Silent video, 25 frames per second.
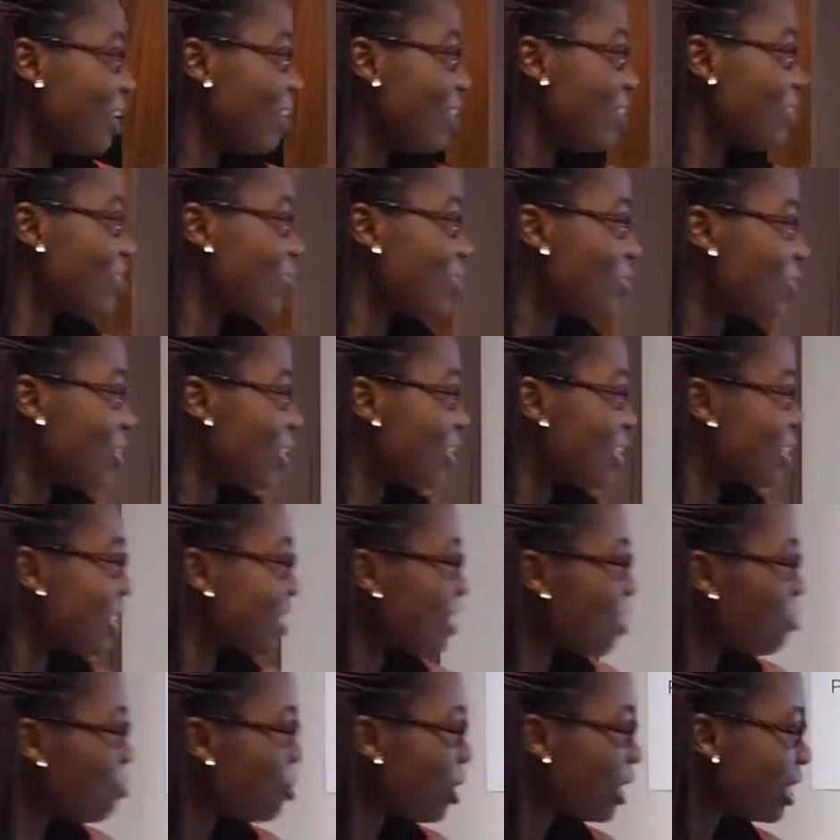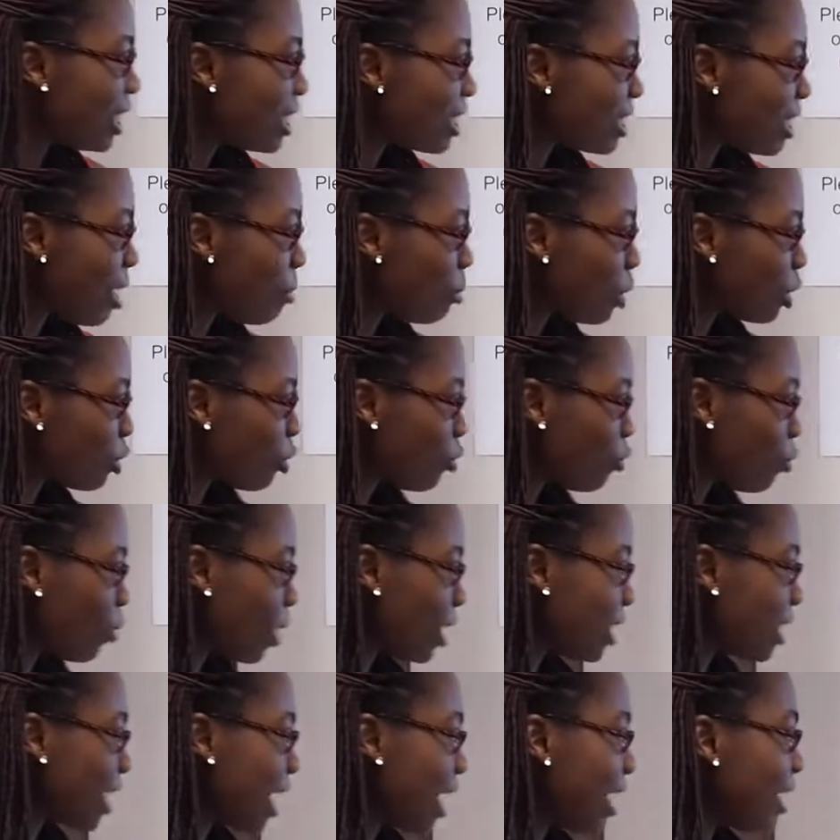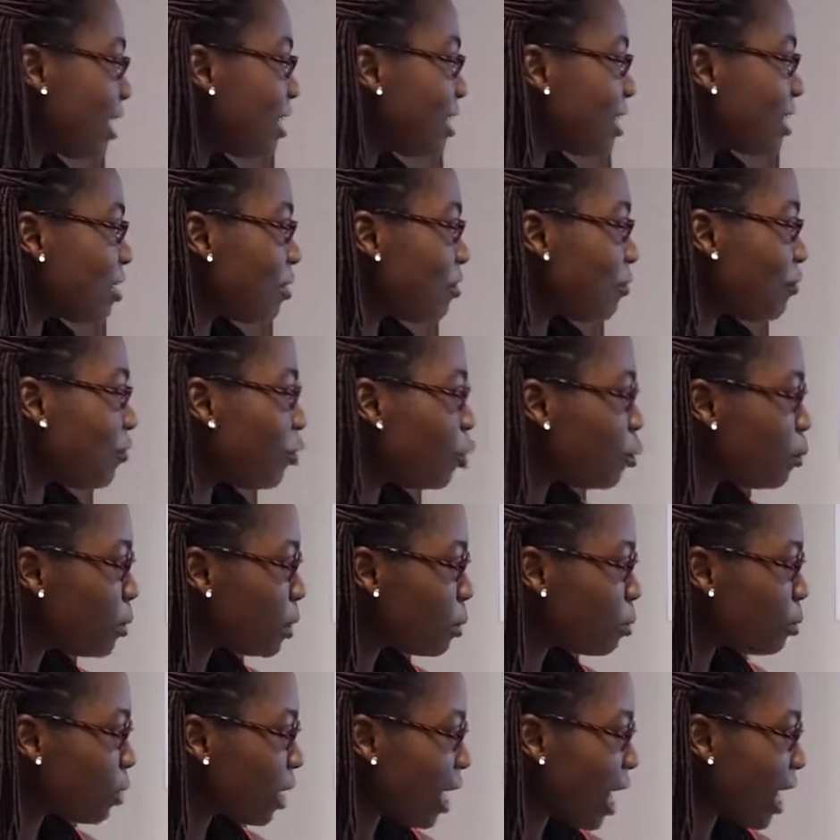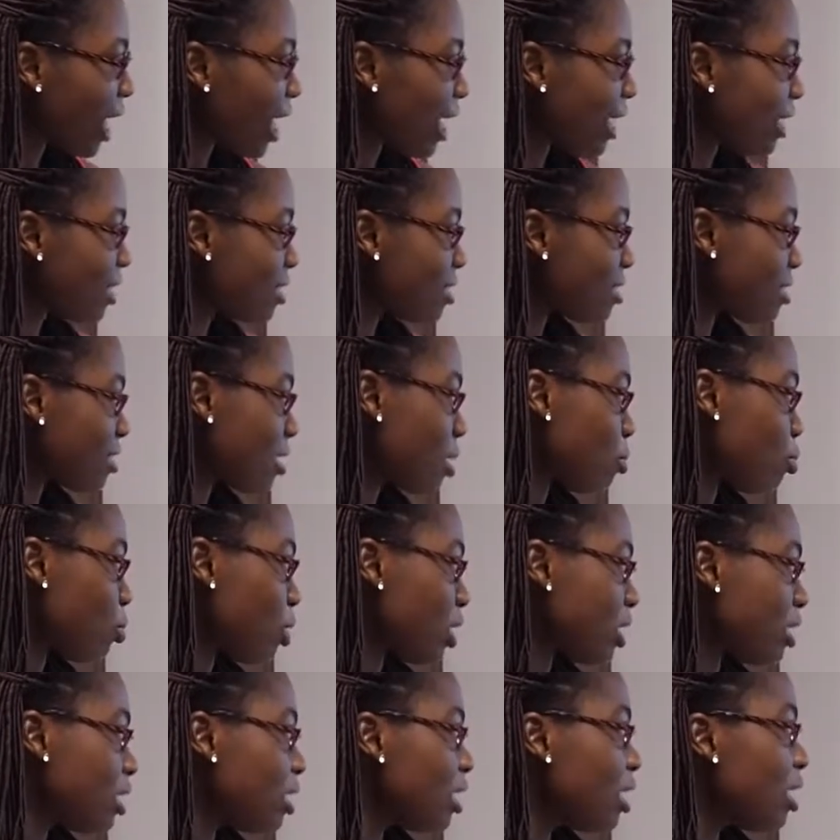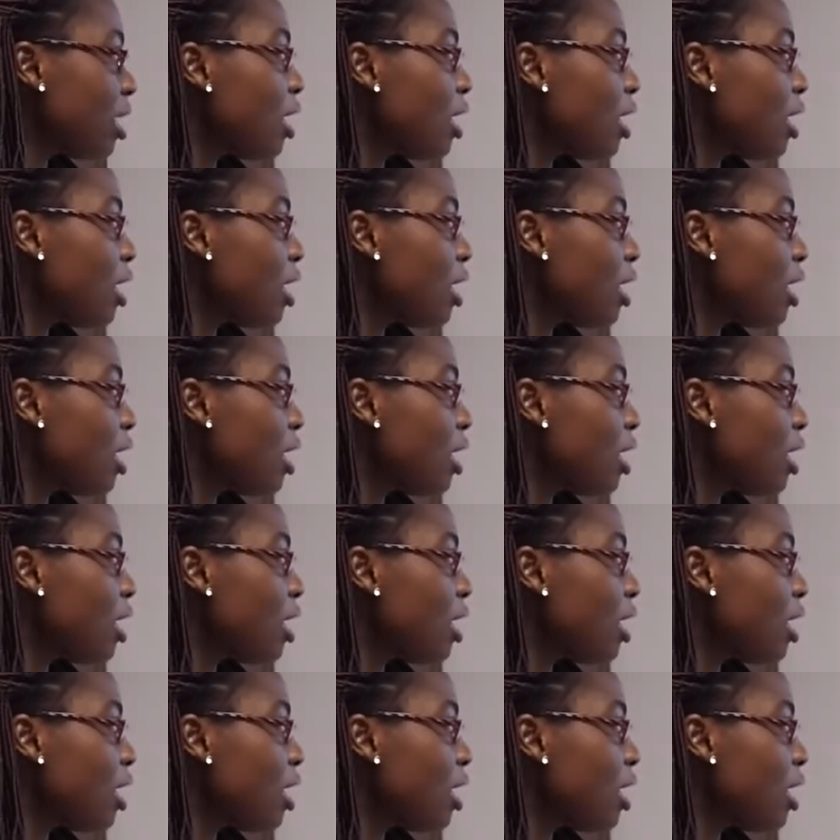So this someone is someone of one kind. Few people are like this someone.